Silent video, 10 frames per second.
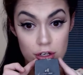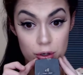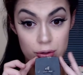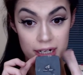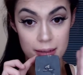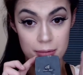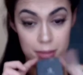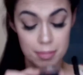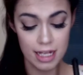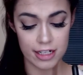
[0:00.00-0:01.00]
cream
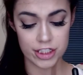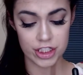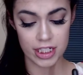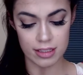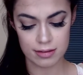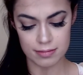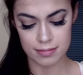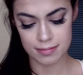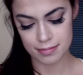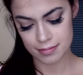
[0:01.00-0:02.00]
blush
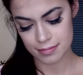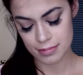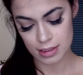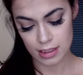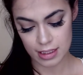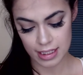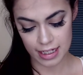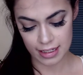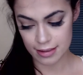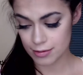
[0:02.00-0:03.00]

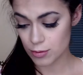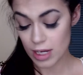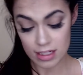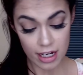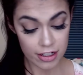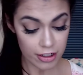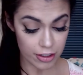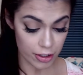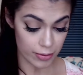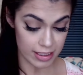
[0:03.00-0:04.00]
in, well, I don't
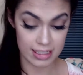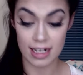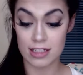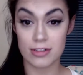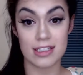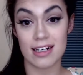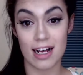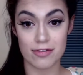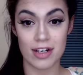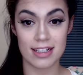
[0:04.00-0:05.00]
know where the colour is, I
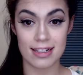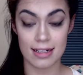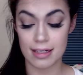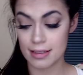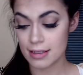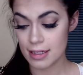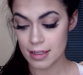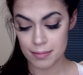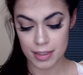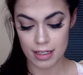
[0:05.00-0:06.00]
can't find the colour.
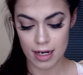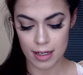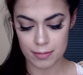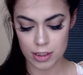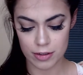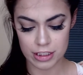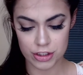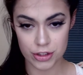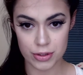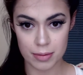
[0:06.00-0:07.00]
But I'm going
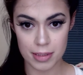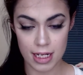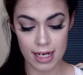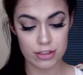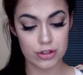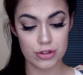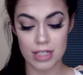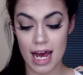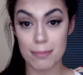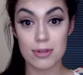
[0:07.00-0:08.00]
to apply it to
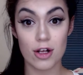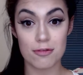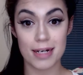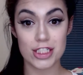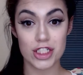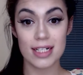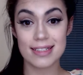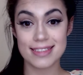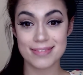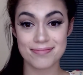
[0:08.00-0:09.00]
the apple of my
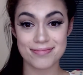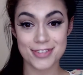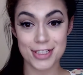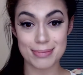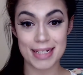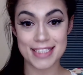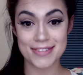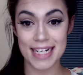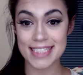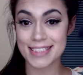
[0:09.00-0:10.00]
cheeks. So you make a
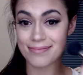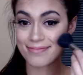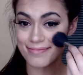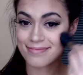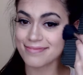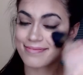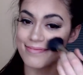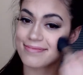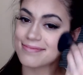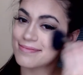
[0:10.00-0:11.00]
face.
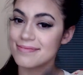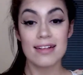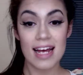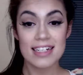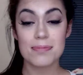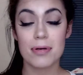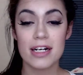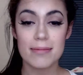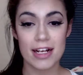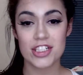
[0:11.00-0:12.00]
That is
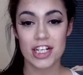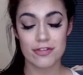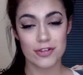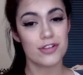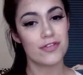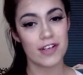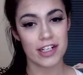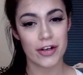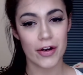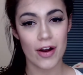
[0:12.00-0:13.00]
pretty much it for the
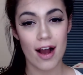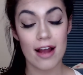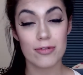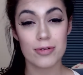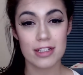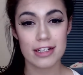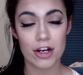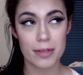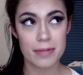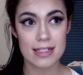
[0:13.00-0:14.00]
video. I really
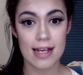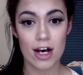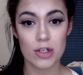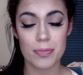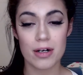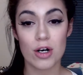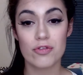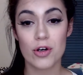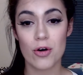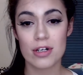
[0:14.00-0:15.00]
hope this helped. Of
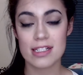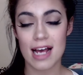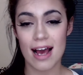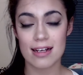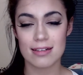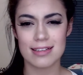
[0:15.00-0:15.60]
course, I